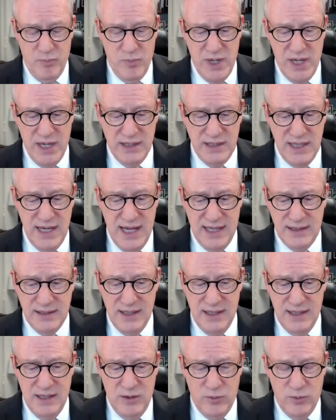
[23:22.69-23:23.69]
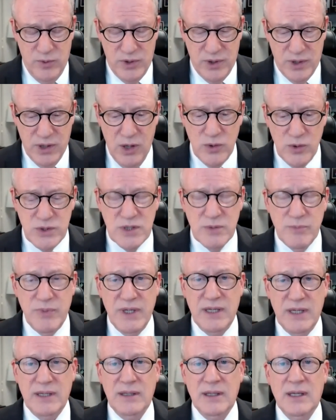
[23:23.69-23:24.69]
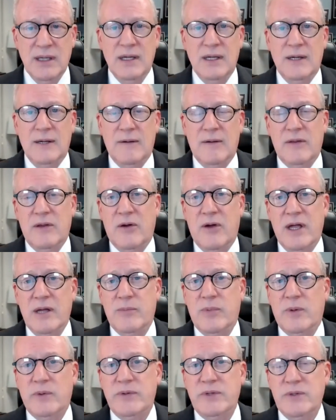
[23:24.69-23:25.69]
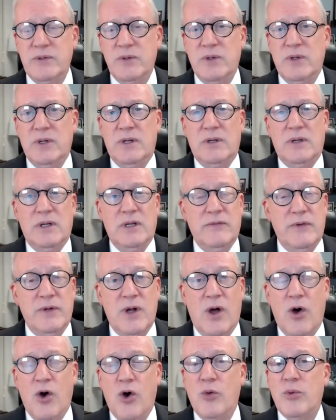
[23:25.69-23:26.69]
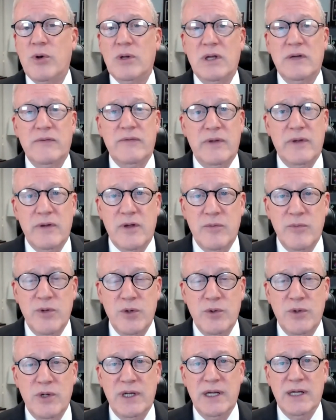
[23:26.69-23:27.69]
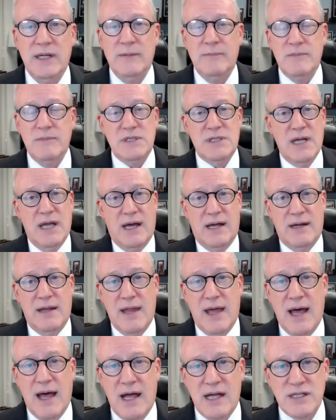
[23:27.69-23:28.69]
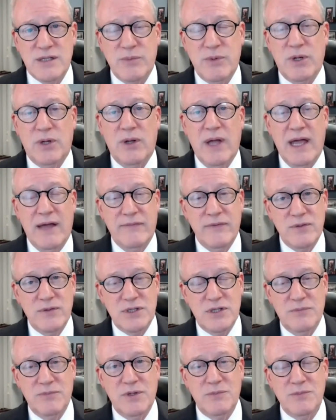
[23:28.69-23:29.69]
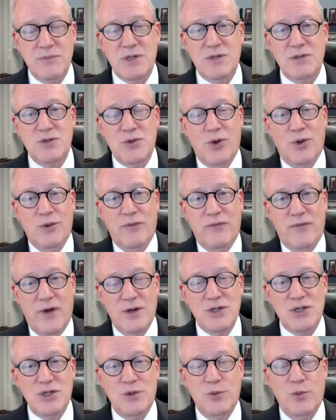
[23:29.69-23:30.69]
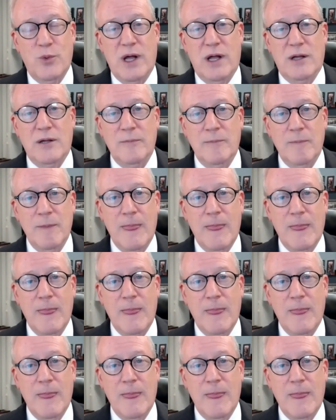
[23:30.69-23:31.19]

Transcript: and yet with clozapine, they're able to live at home or live in the community, stay out of the hospital, have their symptoms controlled, function well.